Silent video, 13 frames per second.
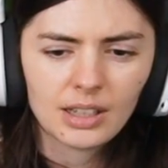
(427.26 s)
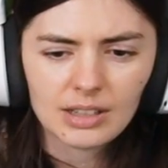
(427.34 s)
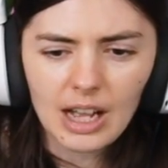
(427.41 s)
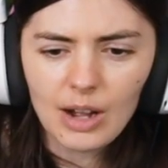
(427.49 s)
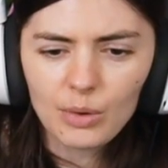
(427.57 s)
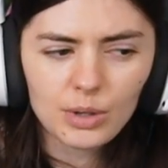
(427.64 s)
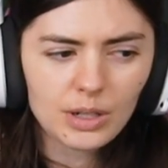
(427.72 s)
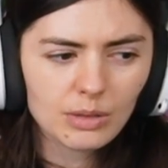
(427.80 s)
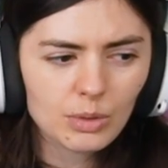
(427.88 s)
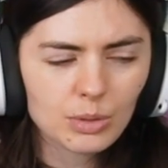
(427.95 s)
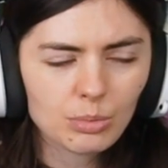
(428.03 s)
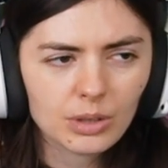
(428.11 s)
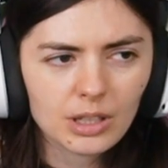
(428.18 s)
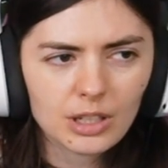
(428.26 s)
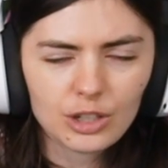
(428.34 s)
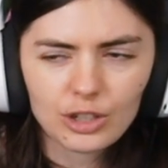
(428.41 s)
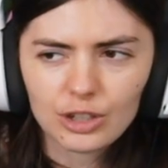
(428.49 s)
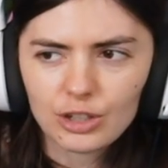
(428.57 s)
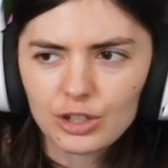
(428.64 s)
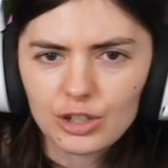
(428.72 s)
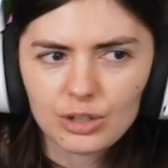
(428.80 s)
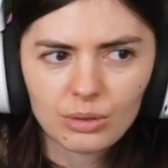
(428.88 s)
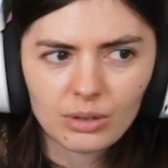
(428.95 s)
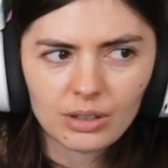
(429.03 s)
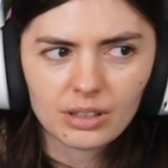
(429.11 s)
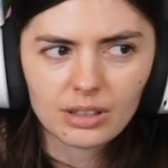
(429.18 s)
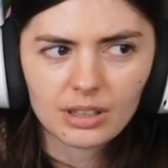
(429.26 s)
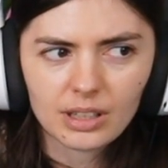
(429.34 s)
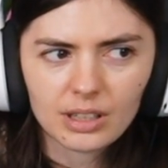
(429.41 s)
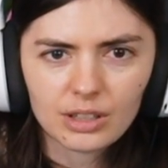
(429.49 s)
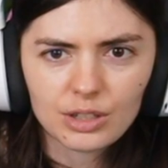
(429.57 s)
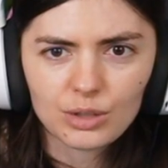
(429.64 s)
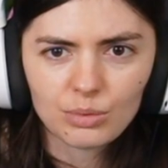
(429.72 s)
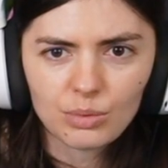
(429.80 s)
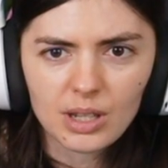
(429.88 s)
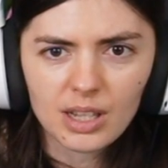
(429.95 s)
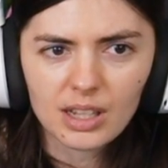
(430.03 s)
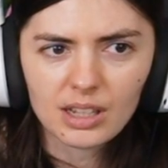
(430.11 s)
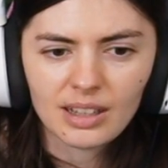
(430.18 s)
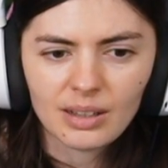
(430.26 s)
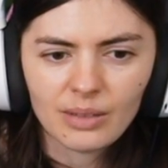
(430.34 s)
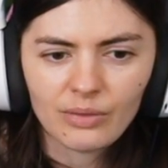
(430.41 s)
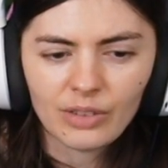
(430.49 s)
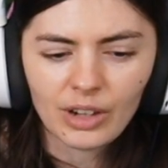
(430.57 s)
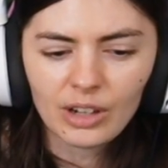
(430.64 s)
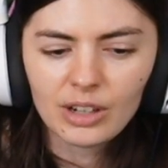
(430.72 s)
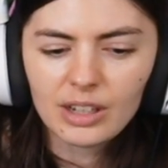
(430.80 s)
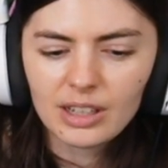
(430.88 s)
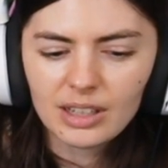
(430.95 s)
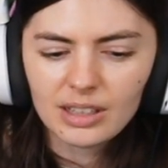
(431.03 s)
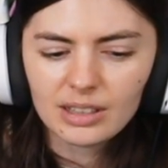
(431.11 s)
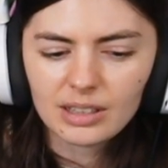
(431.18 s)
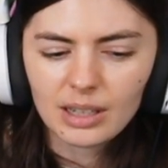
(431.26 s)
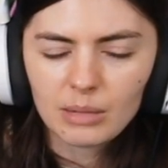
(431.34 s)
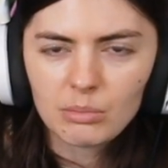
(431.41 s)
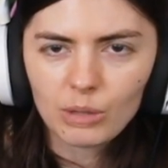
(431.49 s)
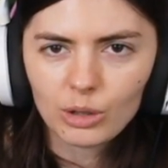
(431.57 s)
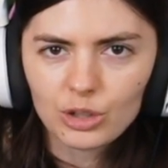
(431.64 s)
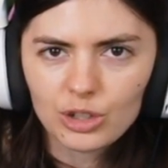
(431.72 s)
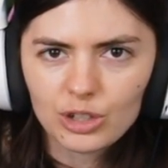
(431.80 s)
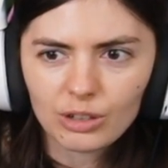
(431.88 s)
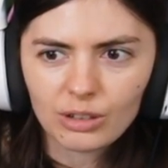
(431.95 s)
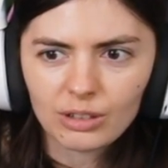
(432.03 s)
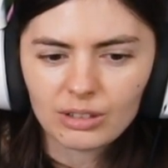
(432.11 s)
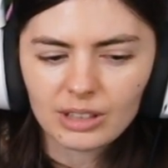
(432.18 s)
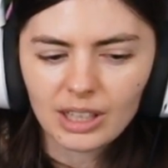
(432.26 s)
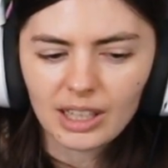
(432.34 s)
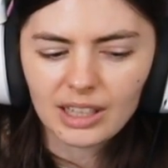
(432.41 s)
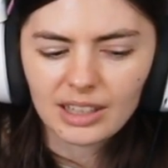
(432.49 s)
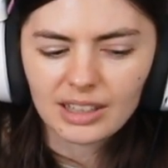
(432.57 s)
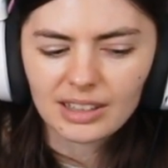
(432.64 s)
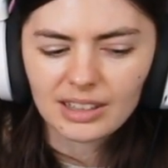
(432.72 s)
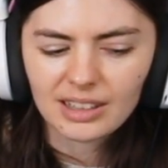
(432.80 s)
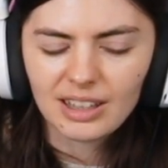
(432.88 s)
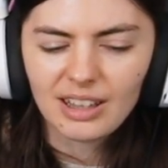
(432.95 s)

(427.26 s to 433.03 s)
That one was really short and sweet. Very emotional, like.